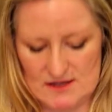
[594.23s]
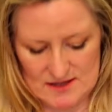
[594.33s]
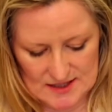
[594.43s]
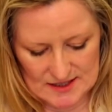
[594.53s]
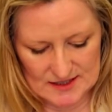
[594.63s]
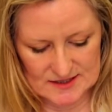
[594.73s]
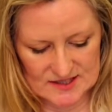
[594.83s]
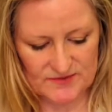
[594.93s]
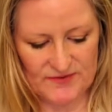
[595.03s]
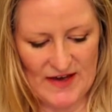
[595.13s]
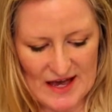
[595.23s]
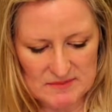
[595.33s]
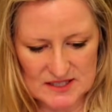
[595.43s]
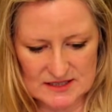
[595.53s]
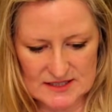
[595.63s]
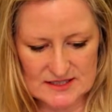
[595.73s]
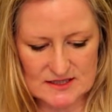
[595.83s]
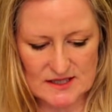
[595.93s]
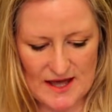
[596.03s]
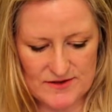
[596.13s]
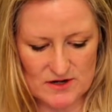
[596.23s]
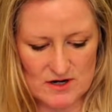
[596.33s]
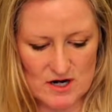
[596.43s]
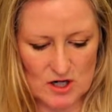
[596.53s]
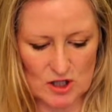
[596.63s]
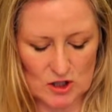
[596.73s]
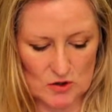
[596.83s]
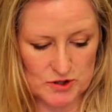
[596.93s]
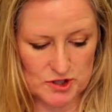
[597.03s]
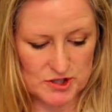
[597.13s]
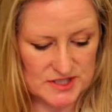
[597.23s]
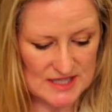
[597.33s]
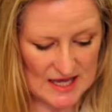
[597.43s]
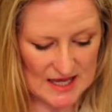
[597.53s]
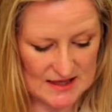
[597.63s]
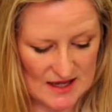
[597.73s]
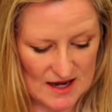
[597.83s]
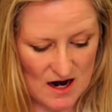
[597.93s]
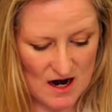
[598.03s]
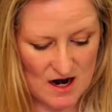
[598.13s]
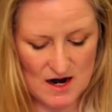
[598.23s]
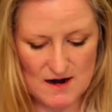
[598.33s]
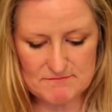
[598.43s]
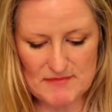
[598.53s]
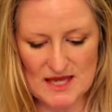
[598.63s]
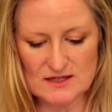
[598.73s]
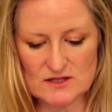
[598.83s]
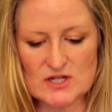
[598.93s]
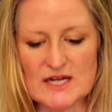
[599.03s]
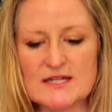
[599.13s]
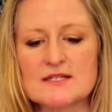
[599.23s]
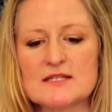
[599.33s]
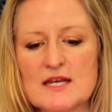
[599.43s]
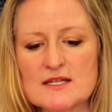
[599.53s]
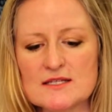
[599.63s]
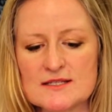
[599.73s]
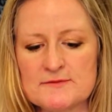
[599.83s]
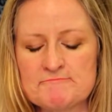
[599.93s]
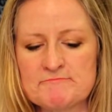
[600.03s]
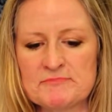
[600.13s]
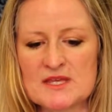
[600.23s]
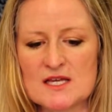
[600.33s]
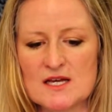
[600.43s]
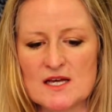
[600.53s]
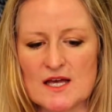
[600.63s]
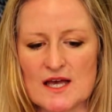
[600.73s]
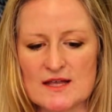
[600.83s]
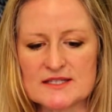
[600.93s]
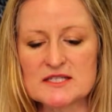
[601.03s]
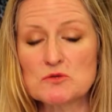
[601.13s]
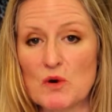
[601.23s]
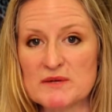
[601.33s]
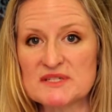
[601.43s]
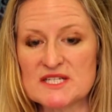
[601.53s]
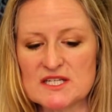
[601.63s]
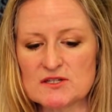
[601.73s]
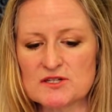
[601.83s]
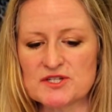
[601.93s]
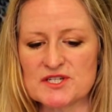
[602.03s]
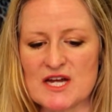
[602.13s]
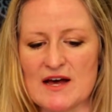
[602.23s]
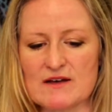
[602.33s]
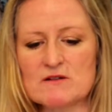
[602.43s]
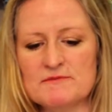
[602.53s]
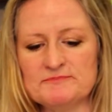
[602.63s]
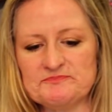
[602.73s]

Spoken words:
these fabulous leather closures, and they are made in the United States. And this is one particular style.